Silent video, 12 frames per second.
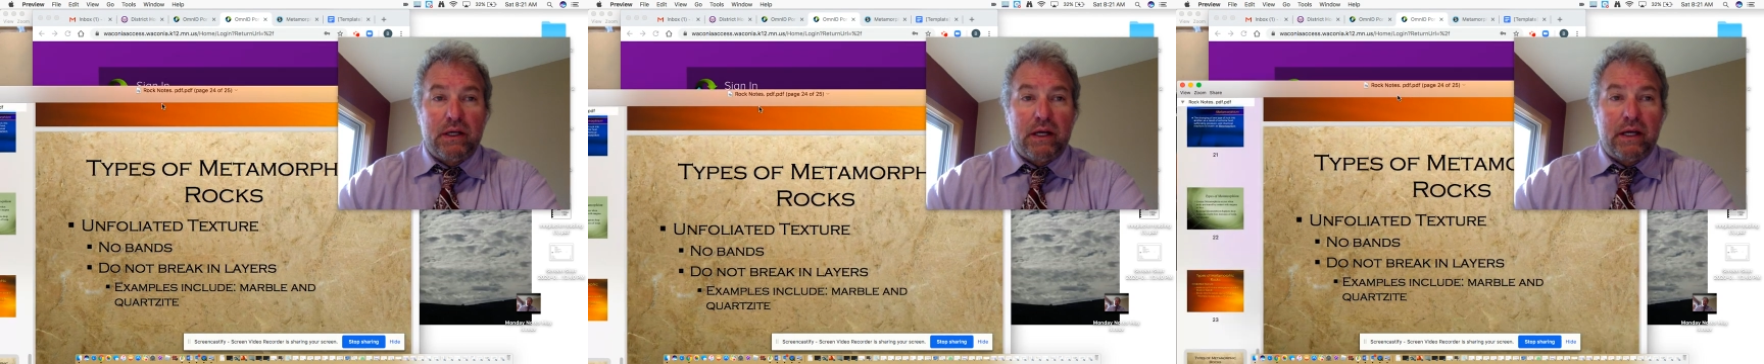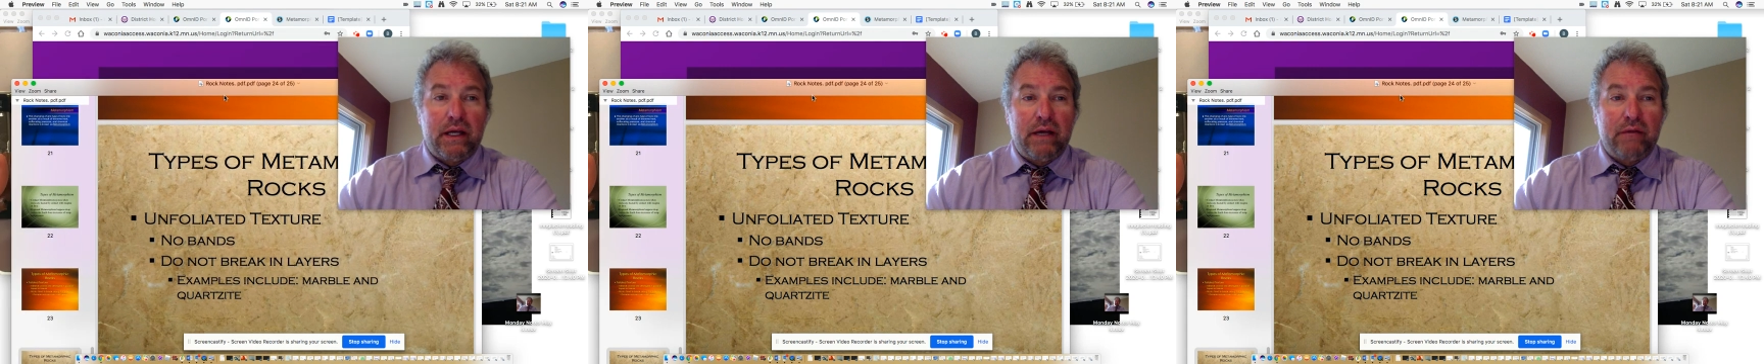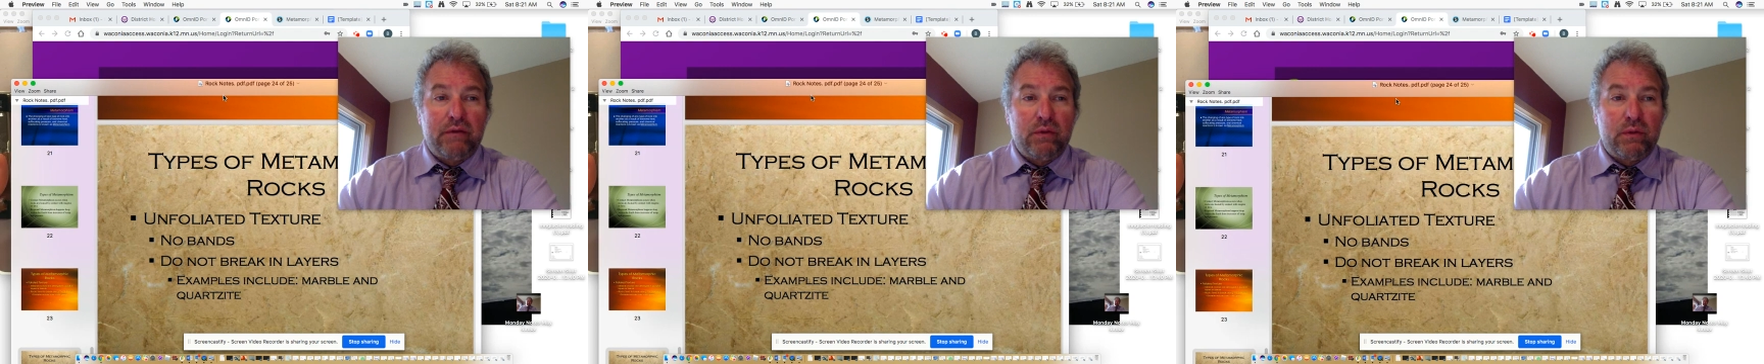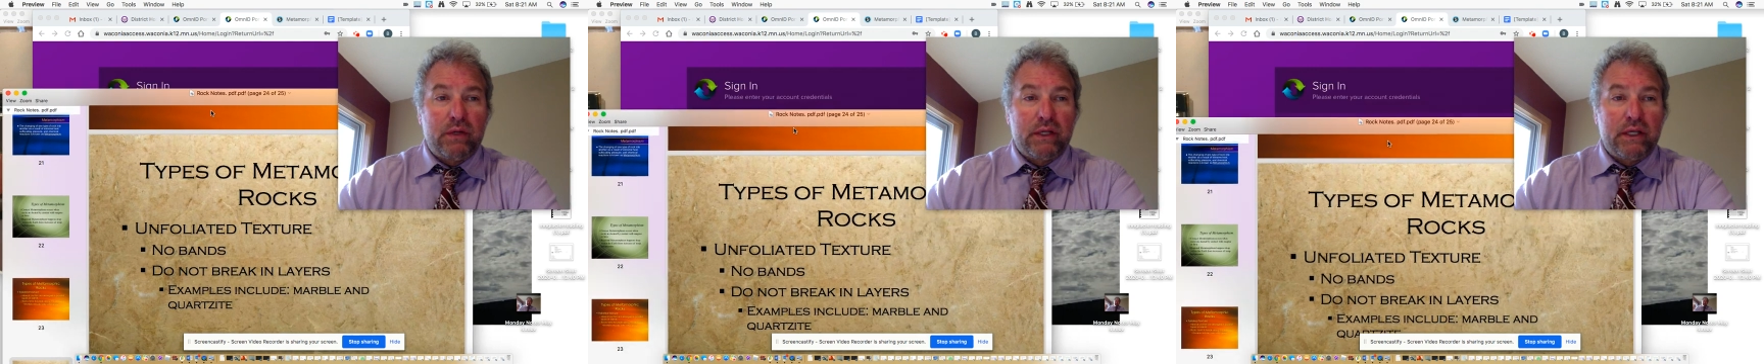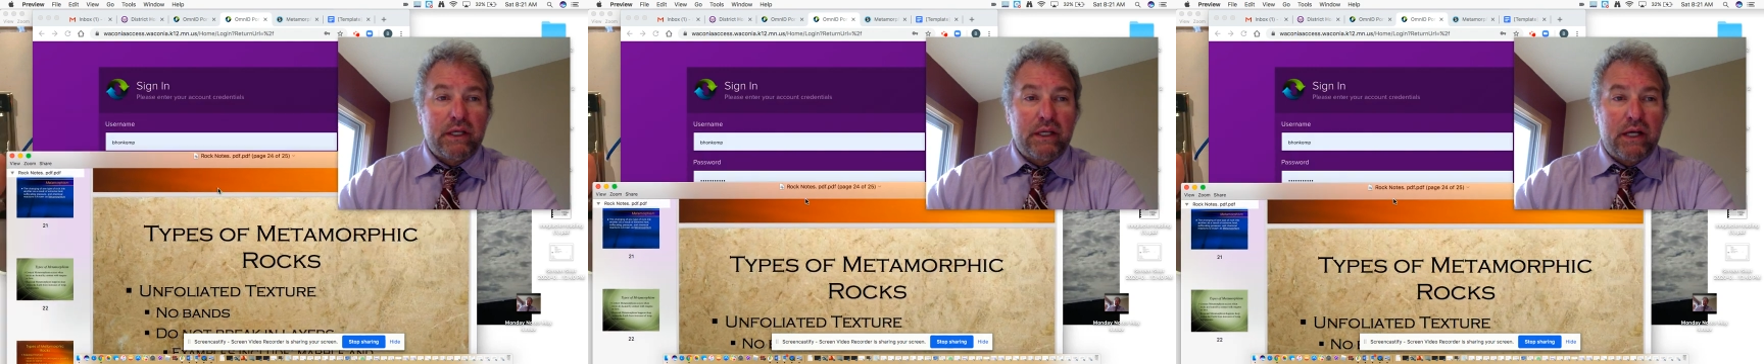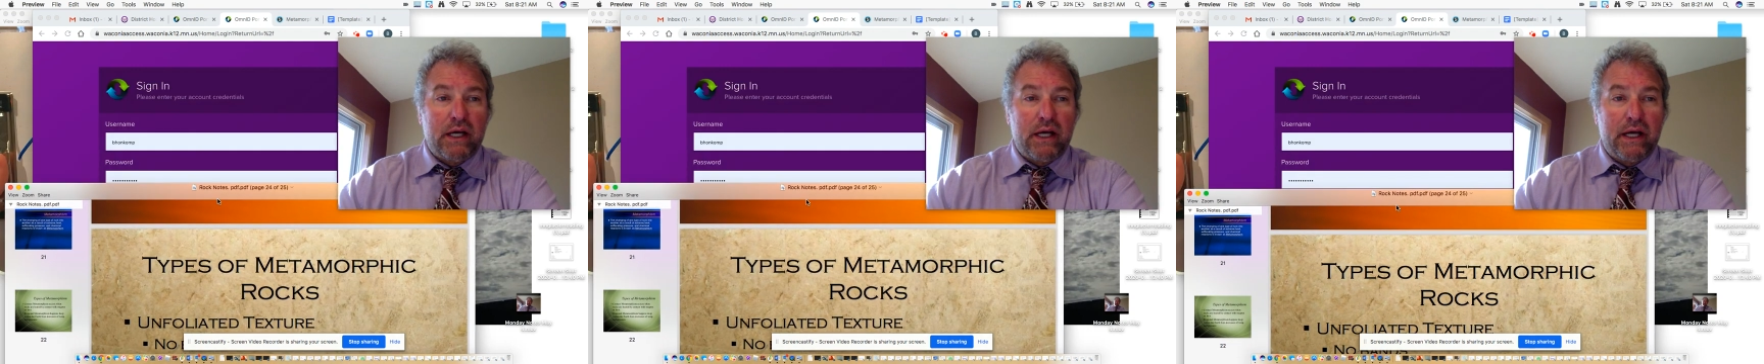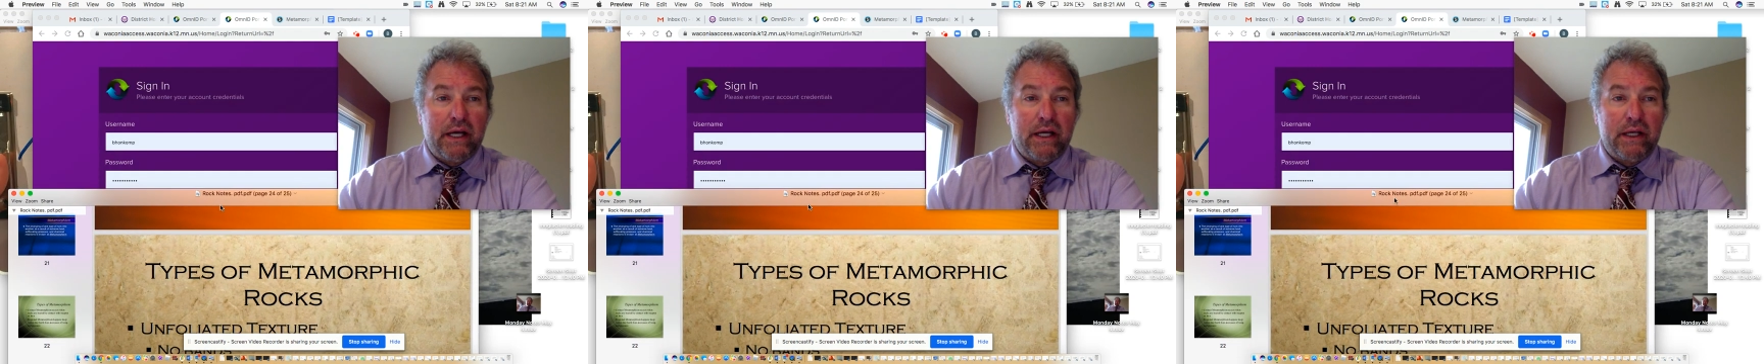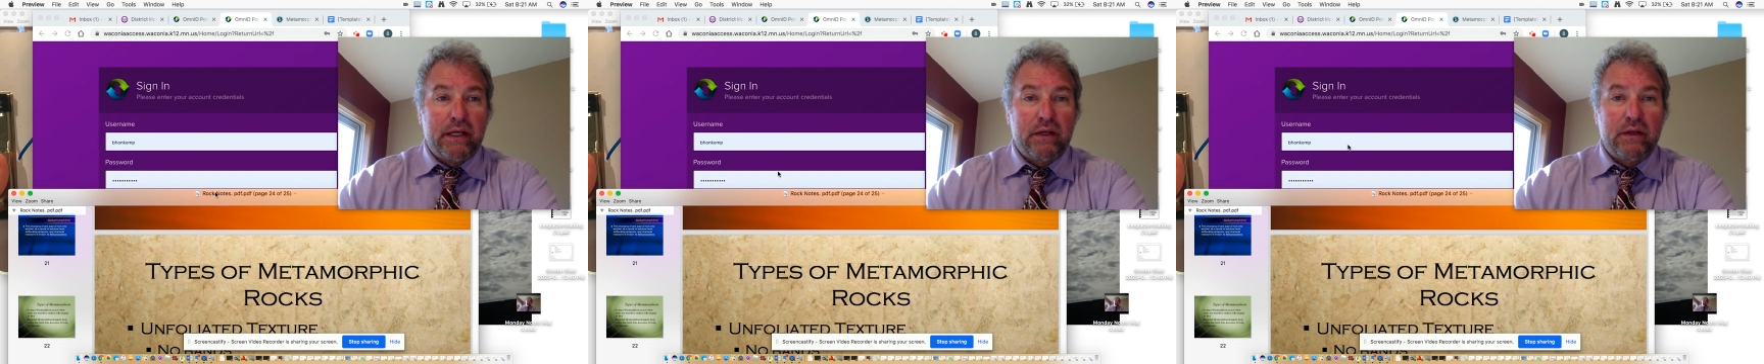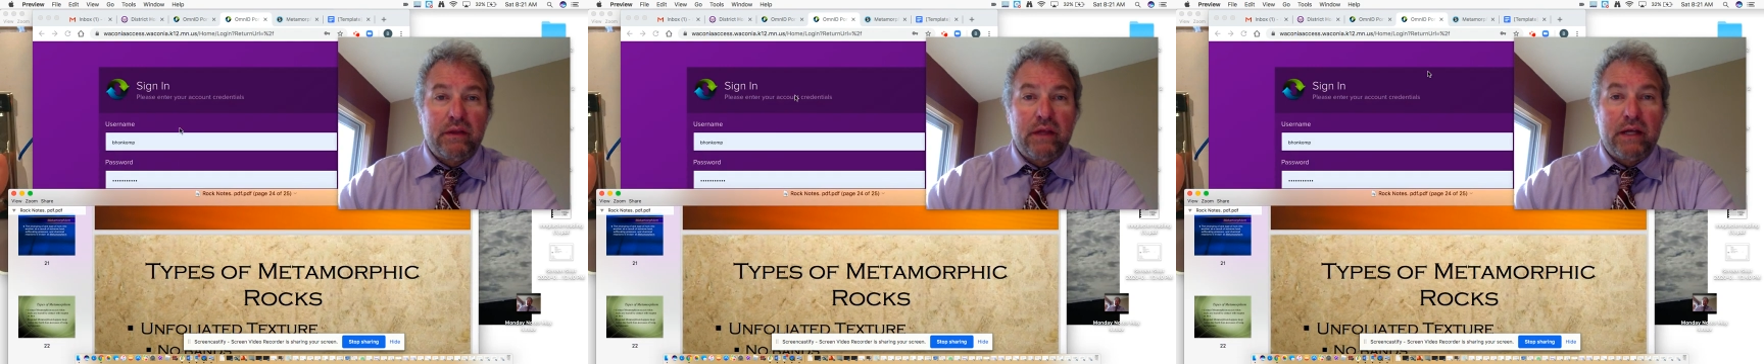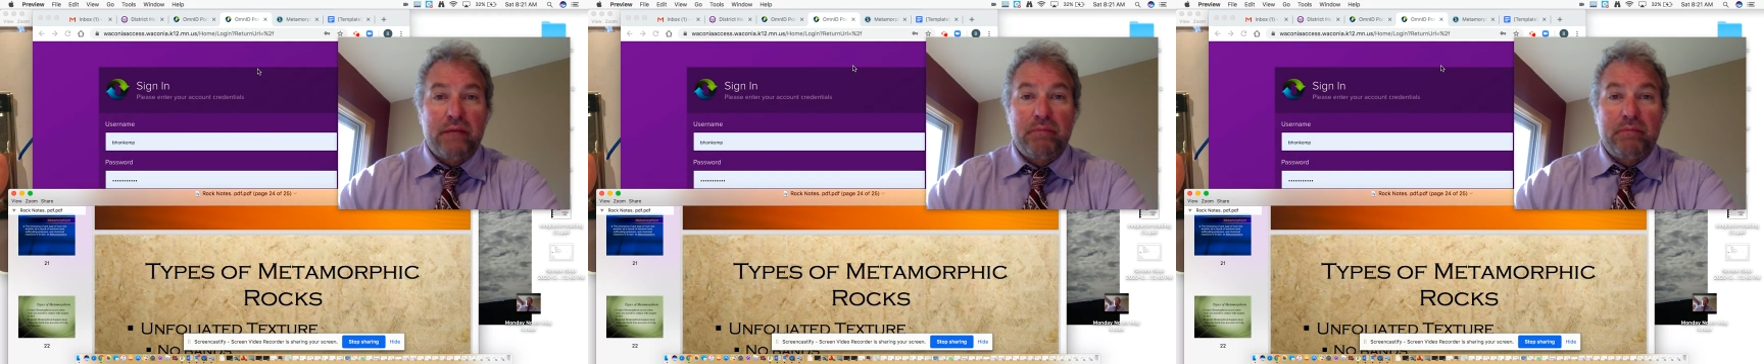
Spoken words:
I have you working on that